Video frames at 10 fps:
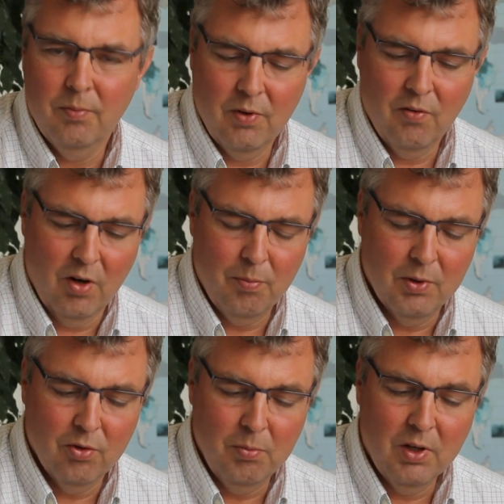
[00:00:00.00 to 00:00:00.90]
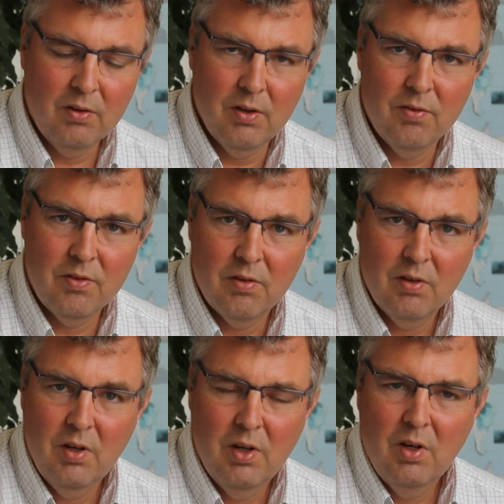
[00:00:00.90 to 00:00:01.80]
development objectives.
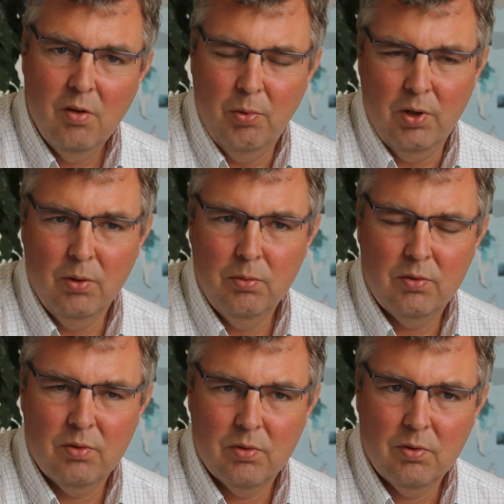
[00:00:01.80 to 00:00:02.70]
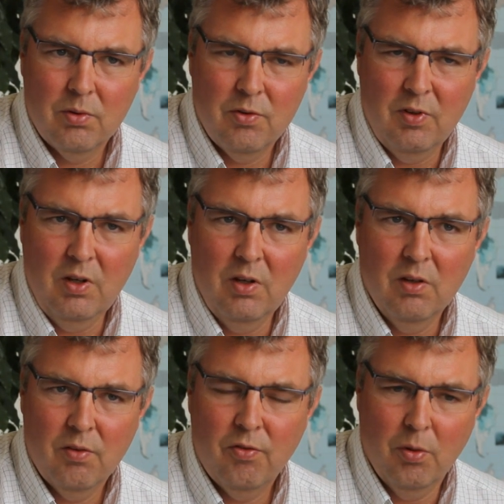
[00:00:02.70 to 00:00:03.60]
We don't see
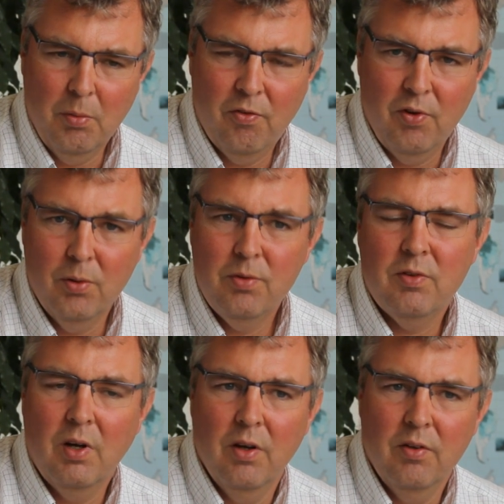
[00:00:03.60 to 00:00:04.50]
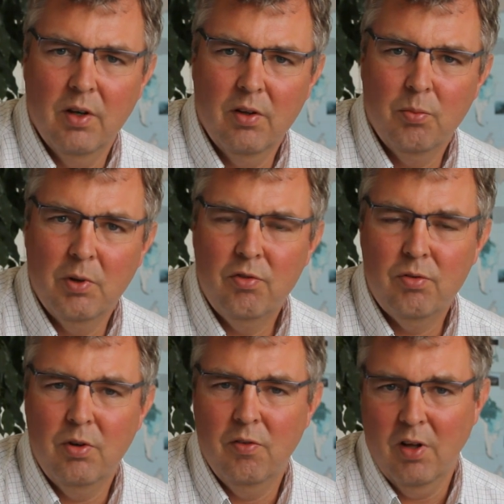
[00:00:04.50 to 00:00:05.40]
from FAO's side that one
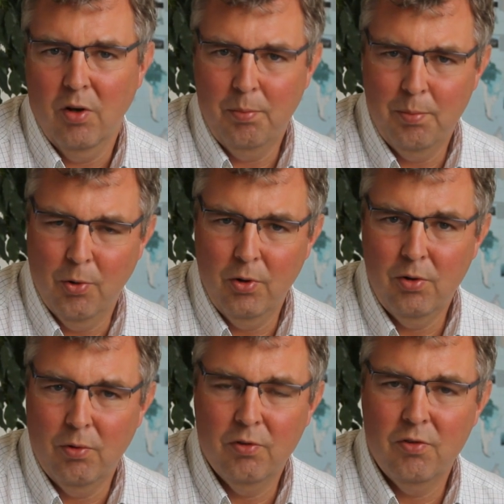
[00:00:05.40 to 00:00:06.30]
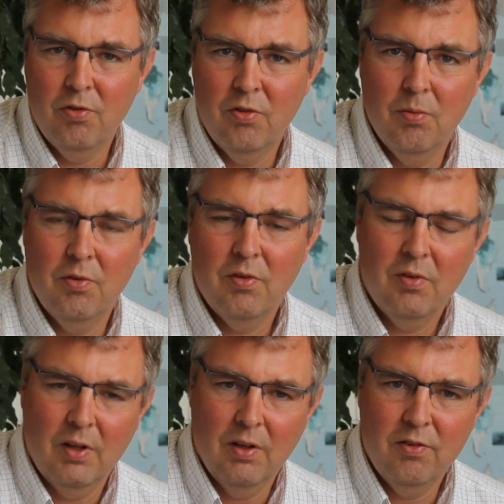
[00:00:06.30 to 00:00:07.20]
should develop monitoring systems
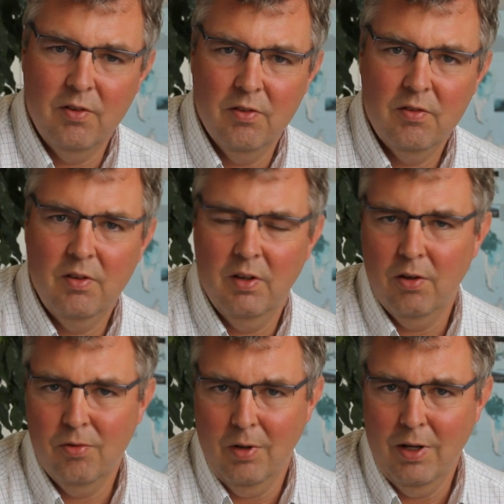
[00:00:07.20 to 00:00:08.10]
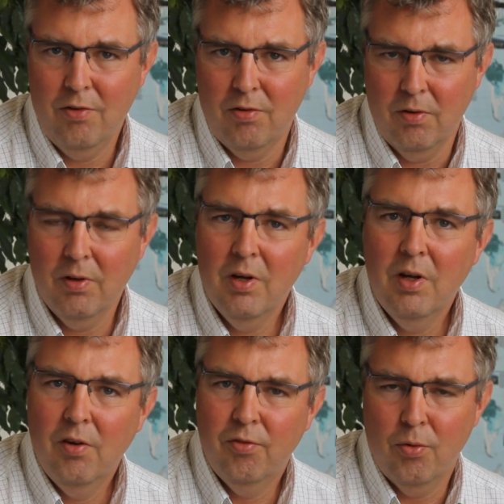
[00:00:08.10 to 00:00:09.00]
that exist in isolation
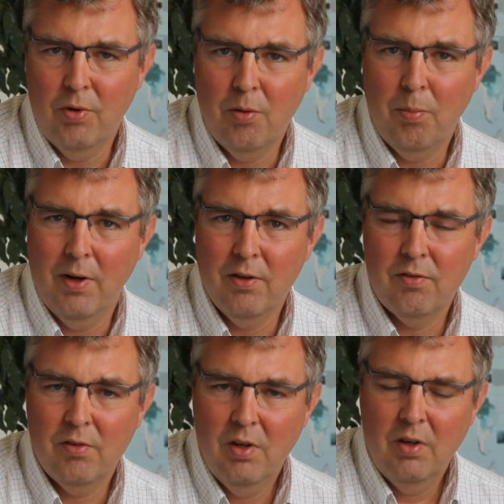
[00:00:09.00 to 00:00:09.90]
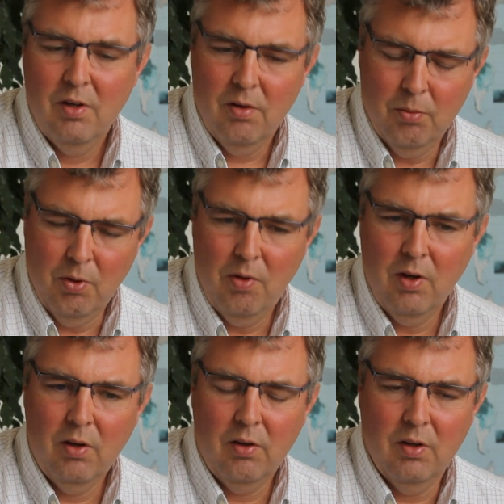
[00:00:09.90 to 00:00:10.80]
for RED Plus. We
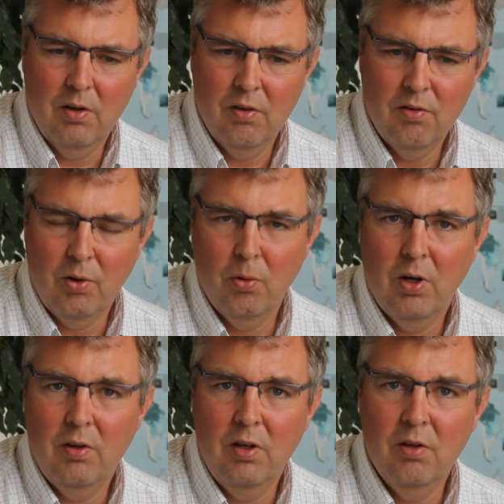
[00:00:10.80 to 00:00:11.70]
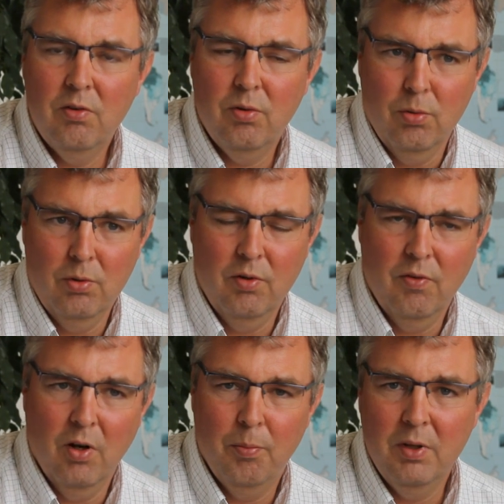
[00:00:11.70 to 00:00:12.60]
think it is a good idea to
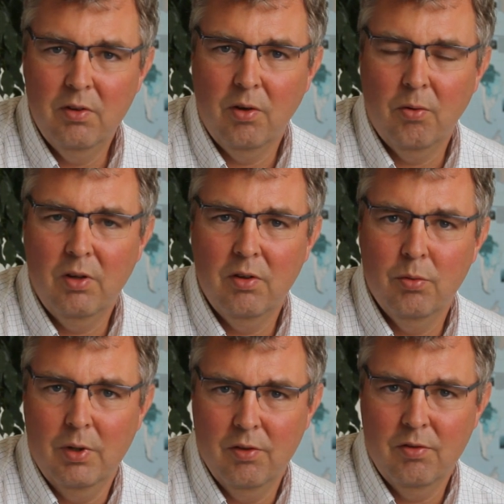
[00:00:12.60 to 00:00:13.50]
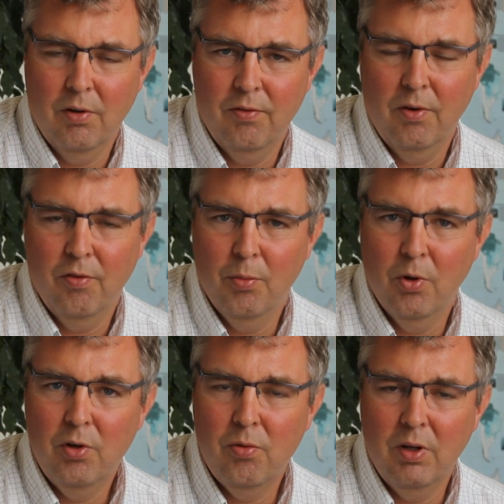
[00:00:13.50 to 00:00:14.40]
develop integrated ways of
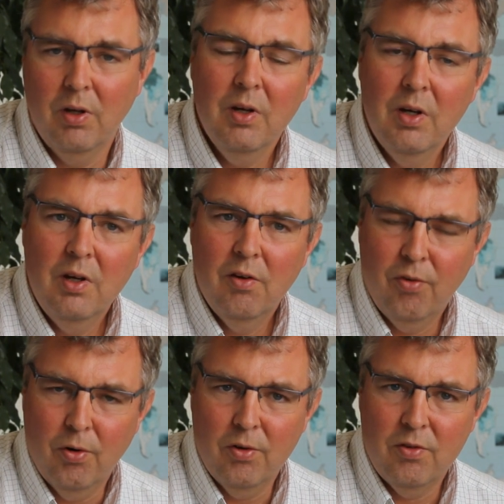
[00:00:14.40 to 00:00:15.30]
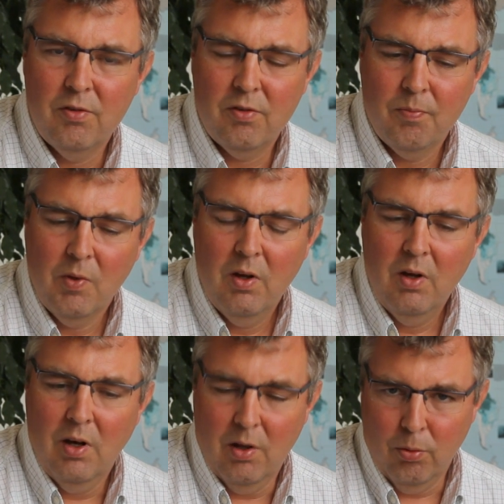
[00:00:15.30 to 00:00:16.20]
monitoring forests
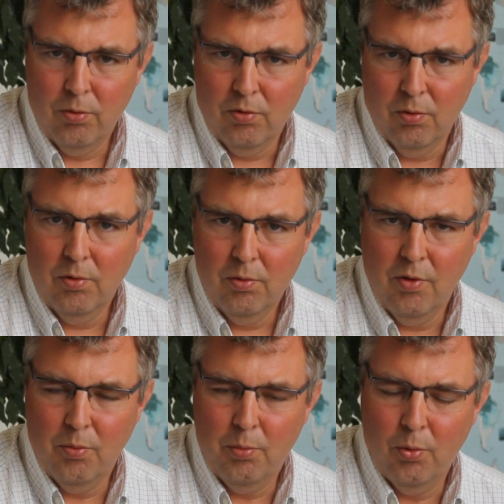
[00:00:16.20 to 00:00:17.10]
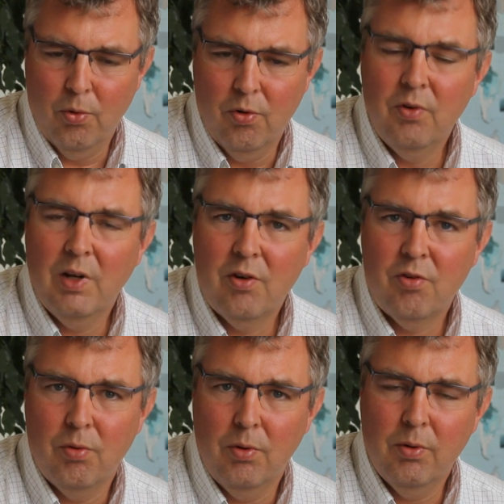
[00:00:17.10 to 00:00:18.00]
and also the broader
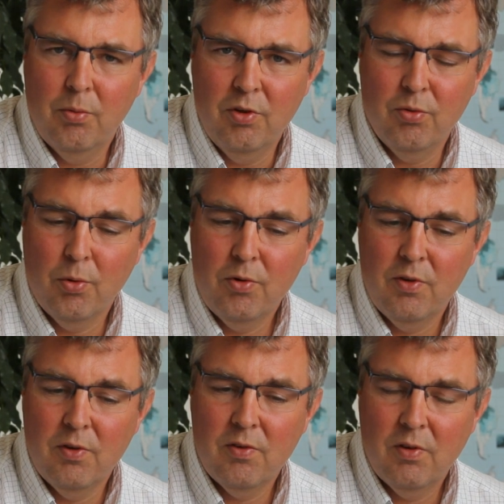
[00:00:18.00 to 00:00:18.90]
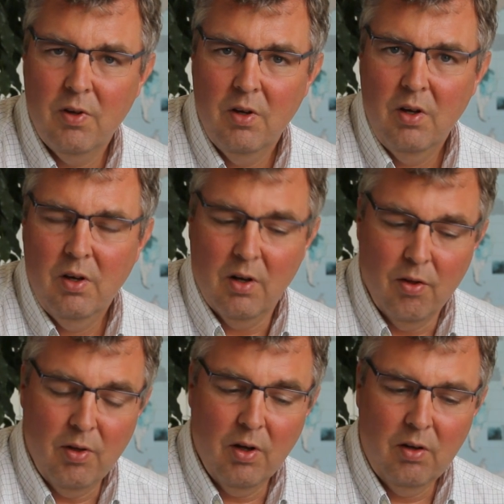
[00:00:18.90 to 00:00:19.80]
natural resources. And I
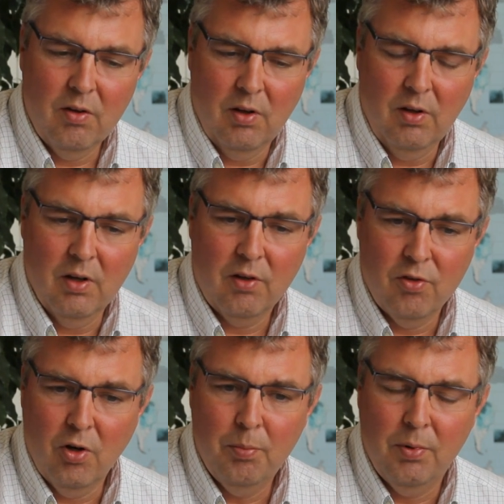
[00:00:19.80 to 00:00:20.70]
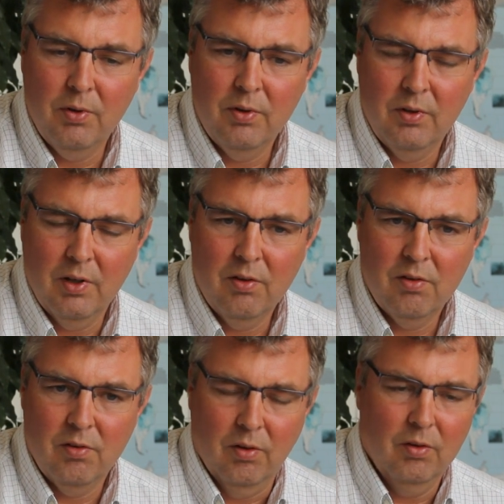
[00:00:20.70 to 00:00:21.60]
think the example
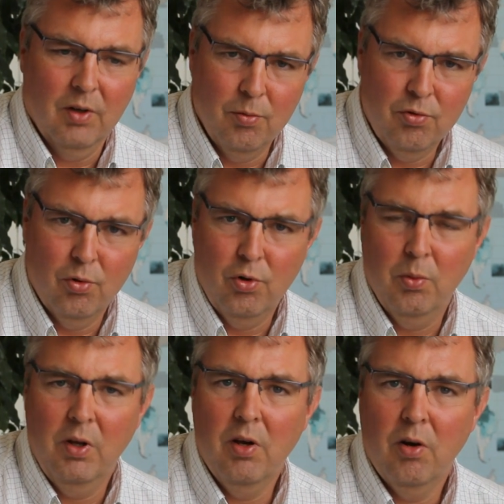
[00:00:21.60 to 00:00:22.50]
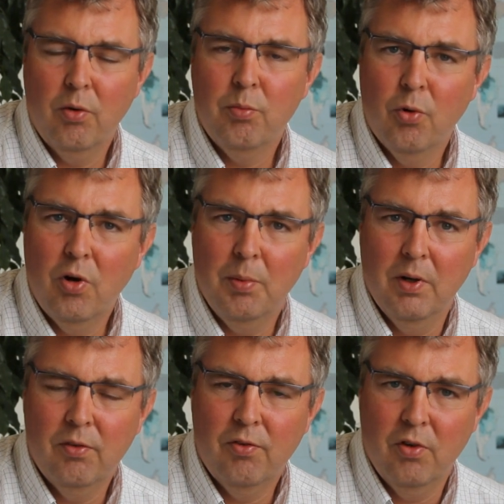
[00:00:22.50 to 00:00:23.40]
that I'm sure you will hear a lot more
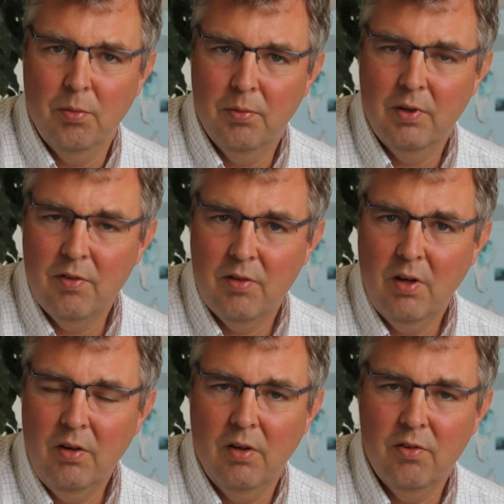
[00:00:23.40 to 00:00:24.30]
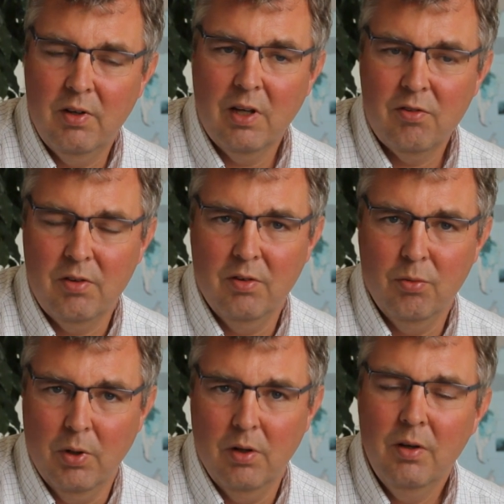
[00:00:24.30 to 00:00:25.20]
about from Tanzania is an excellent
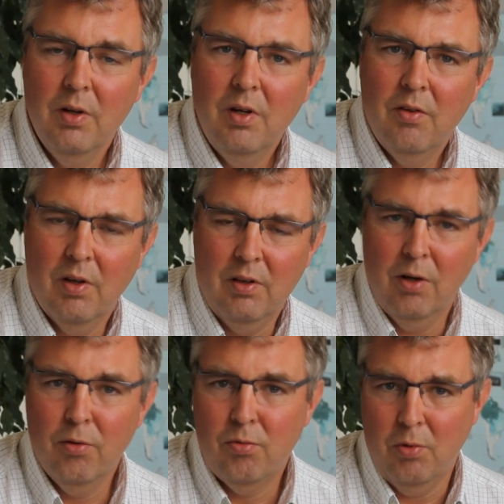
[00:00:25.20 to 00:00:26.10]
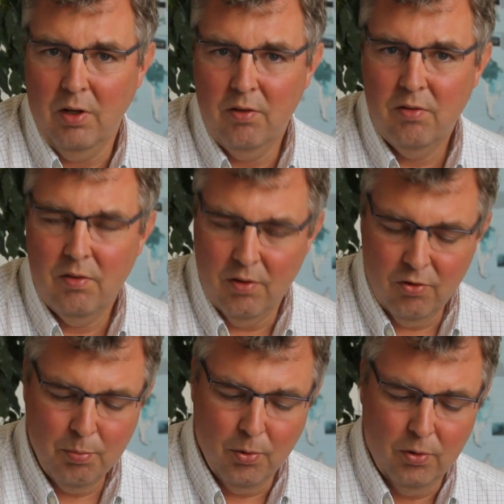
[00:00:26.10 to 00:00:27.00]
one that illustrates this
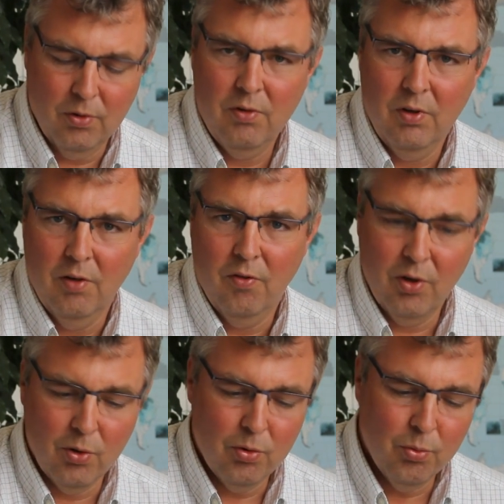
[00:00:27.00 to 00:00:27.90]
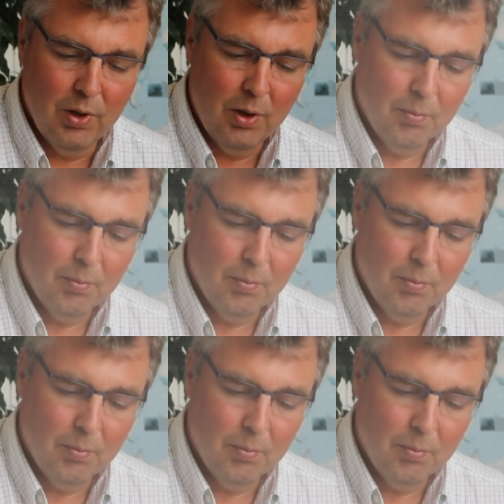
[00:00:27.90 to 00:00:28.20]
point in a very good way.